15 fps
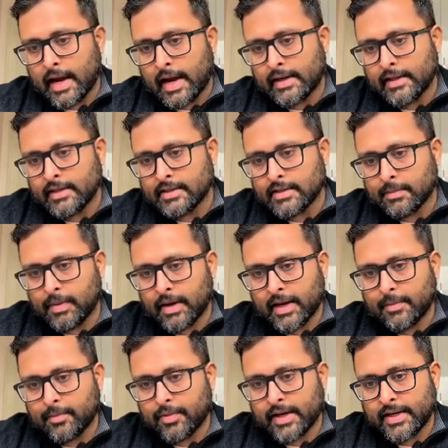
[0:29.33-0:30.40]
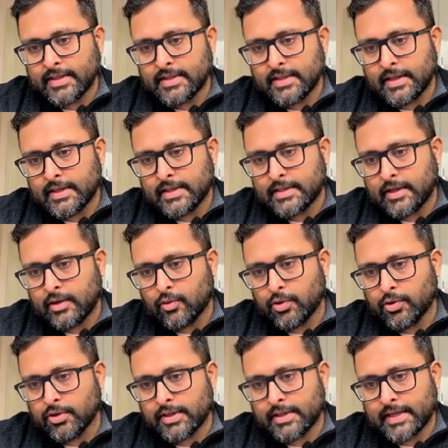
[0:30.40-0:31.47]
and the supply price is
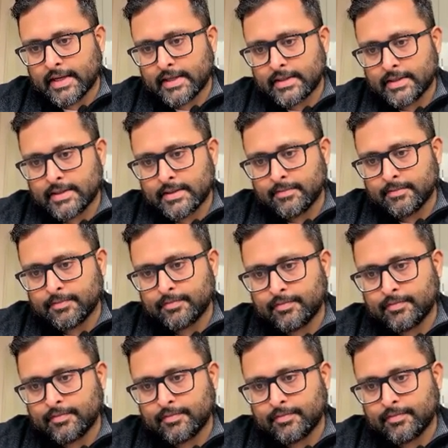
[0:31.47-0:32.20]
equal to the tax.